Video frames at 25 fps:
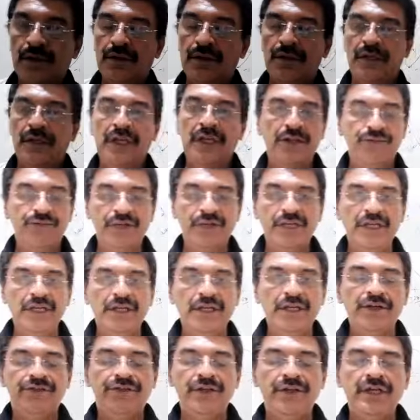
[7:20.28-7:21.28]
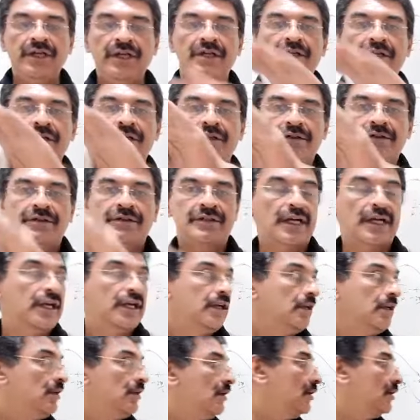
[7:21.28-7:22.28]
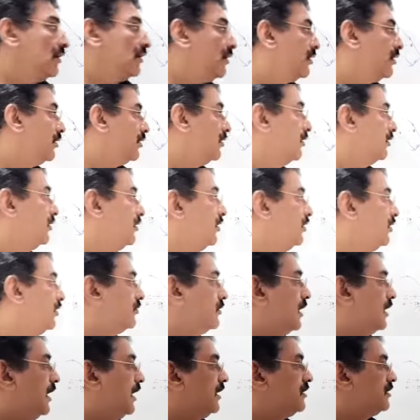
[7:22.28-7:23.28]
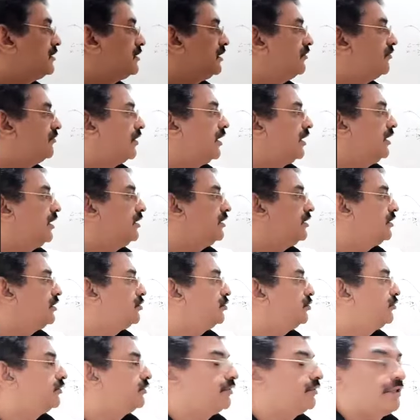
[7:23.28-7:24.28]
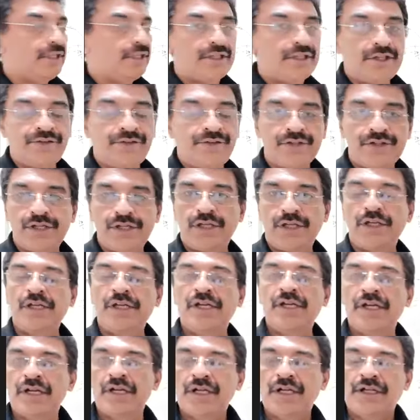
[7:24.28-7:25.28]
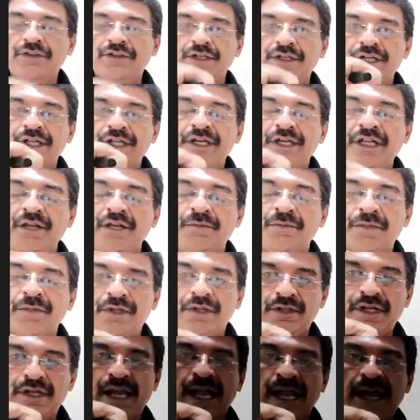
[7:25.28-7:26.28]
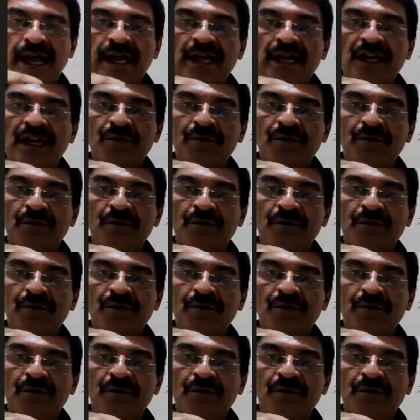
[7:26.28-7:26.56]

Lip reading: It's very easy. Sine is 90, 180, 270, 360. The degree, the angle